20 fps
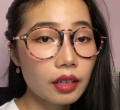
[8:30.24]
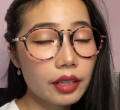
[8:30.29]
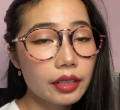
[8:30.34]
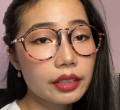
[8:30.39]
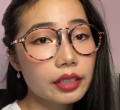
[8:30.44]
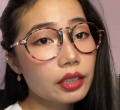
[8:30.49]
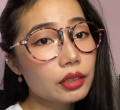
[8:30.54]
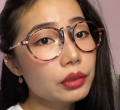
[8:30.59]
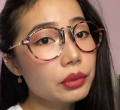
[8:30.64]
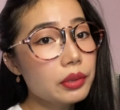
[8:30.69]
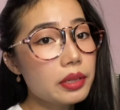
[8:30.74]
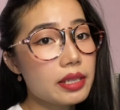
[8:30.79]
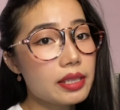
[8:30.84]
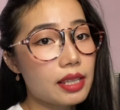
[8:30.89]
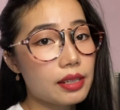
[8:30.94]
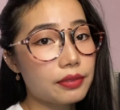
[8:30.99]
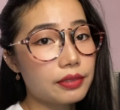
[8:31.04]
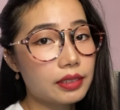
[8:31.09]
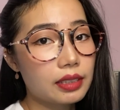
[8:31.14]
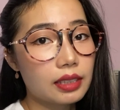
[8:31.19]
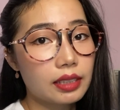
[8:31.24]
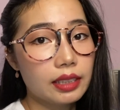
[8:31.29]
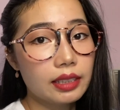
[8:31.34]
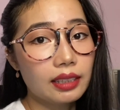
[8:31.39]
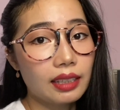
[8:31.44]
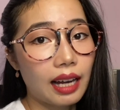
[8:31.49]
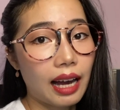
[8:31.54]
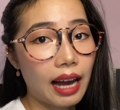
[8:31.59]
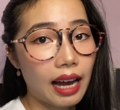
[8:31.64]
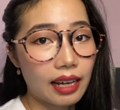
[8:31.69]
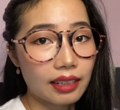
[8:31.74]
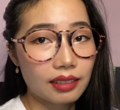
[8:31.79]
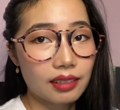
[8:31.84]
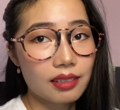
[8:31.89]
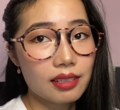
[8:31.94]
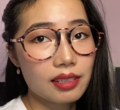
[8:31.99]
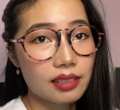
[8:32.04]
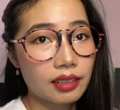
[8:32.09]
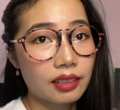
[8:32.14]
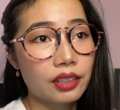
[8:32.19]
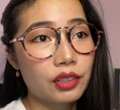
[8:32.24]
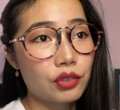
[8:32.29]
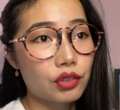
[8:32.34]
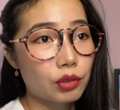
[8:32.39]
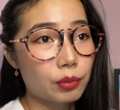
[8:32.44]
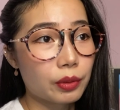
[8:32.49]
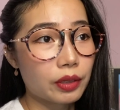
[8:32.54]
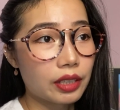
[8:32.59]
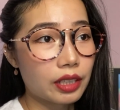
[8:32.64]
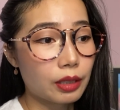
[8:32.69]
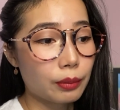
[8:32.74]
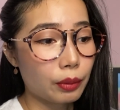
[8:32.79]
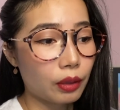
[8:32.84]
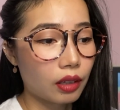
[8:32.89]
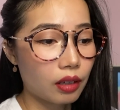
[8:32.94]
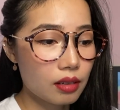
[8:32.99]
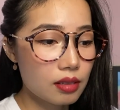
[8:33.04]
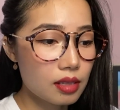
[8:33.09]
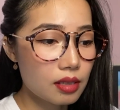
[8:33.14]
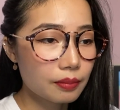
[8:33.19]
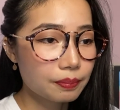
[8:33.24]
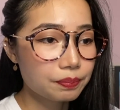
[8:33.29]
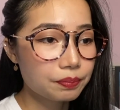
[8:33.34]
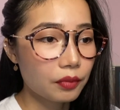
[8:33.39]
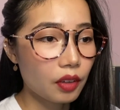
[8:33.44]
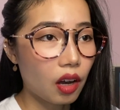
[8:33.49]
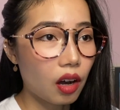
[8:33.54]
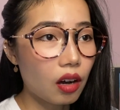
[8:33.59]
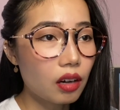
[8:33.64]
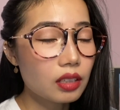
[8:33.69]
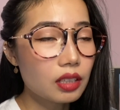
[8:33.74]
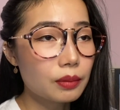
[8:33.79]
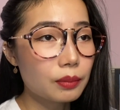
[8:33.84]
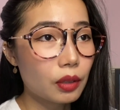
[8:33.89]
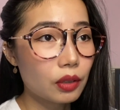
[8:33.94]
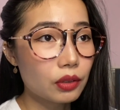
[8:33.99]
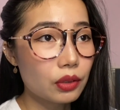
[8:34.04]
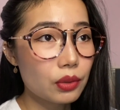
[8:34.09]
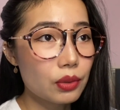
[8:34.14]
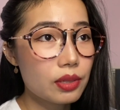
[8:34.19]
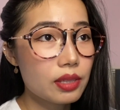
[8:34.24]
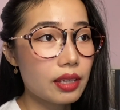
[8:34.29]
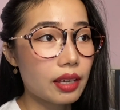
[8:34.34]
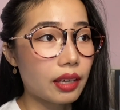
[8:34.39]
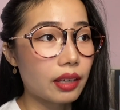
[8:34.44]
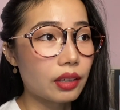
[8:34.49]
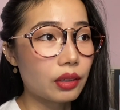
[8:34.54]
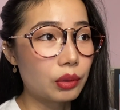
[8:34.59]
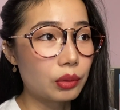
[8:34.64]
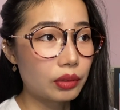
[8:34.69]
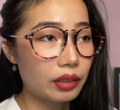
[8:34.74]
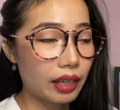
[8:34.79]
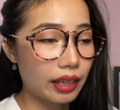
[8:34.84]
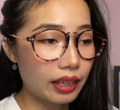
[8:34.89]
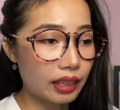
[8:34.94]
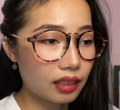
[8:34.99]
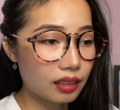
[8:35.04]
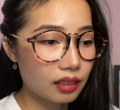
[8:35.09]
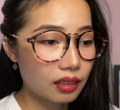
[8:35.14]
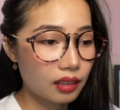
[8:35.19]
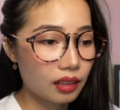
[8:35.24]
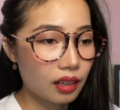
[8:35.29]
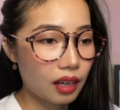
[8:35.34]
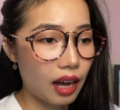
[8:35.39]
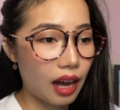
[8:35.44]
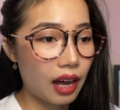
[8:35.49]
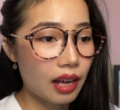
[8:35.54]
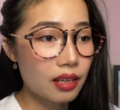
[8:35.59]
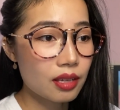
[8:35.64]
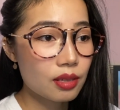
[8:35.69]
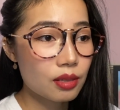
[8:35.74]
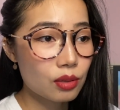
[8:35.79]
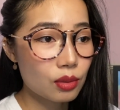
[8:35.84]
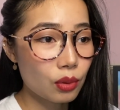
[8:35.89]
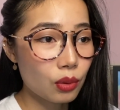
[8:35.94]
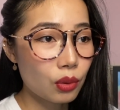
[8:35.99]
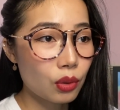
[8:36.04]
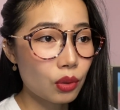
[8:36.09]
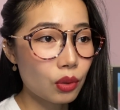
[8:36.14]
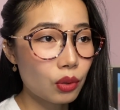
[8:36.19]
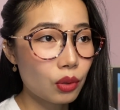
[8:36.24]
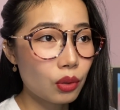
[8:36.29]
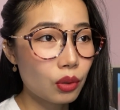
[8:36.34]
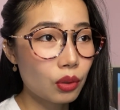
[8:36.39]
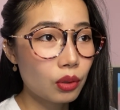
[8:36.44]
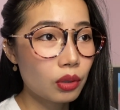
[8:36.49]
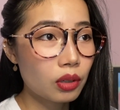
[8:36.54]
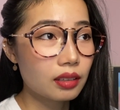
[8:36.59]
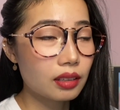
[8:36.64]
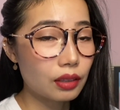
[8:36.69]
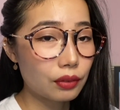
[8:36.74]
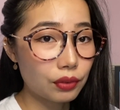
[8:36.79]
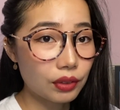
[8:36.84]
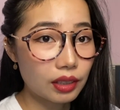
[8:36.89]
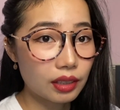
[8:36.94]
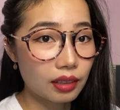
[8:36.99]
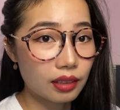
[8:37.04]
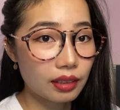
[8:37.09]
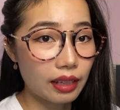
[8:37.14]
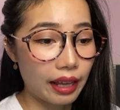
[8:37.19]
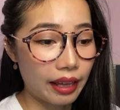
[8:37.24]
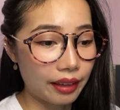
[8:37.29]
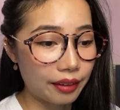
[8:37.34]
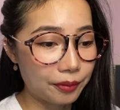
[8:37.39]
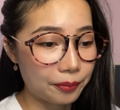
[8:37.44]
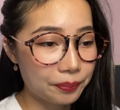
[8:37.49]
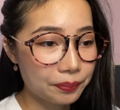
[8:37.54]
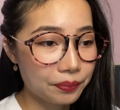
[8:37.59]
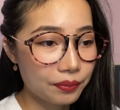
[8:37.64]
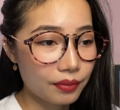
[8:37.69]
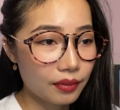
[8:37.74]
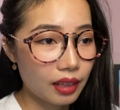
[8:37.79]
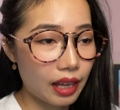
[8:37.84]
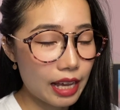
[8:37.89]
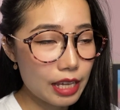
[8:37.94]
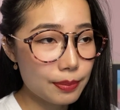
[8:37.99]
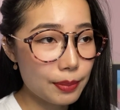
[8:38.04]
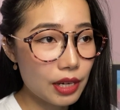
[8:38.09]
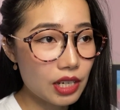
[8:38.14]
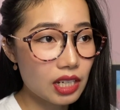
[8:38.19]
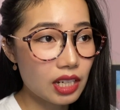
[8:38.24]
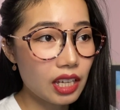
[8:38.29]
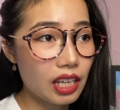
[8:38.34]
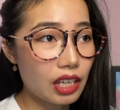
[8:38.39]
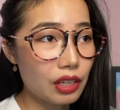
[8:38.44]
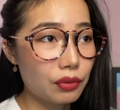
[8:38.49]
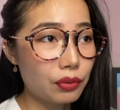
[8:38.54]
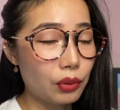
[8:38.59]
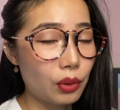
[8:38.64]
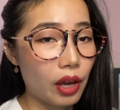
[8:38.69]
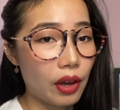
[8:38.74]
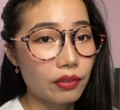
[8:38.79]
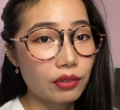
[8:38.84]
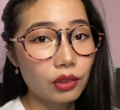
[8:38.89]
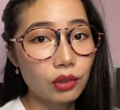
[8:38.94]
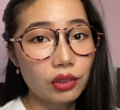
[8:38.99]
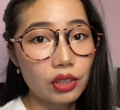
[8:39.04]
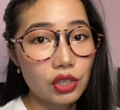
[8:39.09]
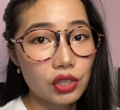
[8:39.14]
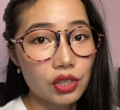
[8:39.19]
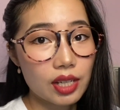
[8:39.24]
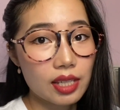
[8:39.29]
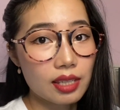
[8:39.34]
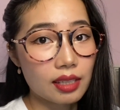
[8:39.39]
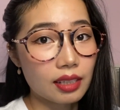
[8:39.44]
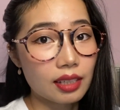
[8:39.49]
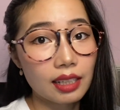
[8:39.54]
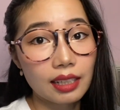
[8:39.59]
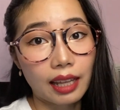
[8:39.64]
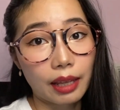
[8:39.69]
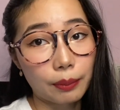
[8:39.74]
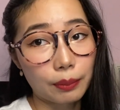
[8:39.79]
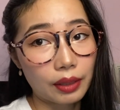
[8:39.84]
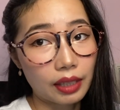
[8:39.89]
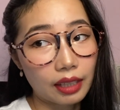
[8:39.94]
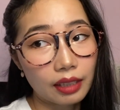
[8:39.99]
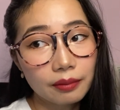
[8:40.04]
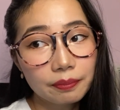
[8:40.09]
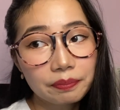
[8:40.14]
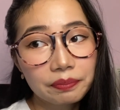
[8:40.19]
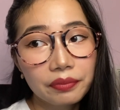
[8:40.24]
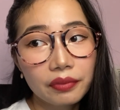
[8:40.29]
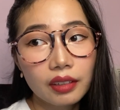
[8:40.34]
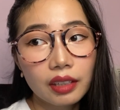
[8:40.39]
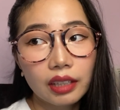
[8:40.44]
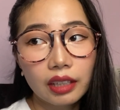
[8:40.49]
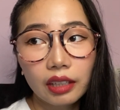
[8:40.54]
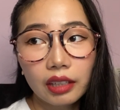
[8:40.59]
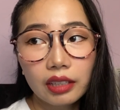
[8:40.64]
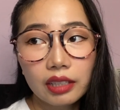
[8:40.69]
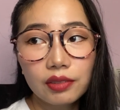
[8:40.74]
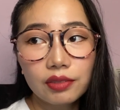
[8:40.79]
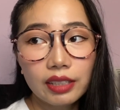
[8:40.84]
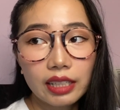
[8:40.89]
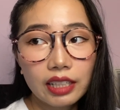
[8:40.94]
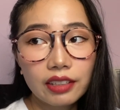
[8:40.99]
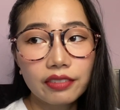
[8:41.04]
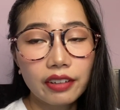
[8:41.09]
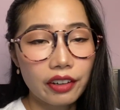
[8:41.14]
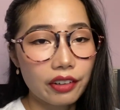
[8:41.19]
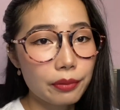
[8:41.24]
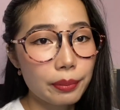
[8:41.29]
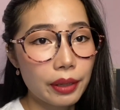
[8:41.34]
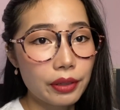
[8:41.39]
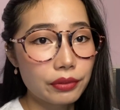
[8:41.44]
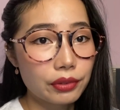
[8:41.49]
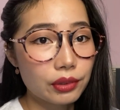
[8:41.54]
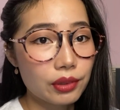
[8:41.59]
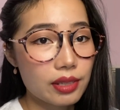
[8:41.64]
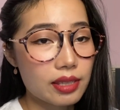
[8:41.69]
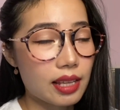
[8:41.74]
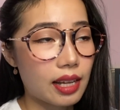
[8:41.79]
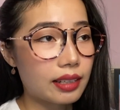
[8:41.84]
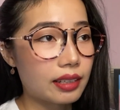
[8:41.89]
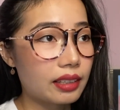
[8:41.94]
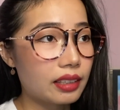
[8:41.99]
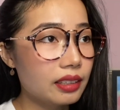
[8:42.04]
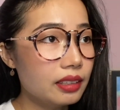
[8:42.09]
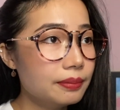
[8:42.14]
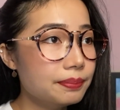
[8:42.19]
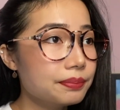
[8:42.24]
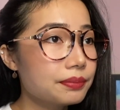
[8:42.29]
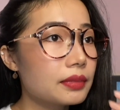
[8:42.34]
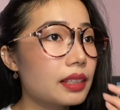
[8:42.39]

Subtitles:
Year 2 is definitely the hardest year in EEE because all the modules that you take are so difficult, and especially if you have no interest in it like me, it's really very painful to study.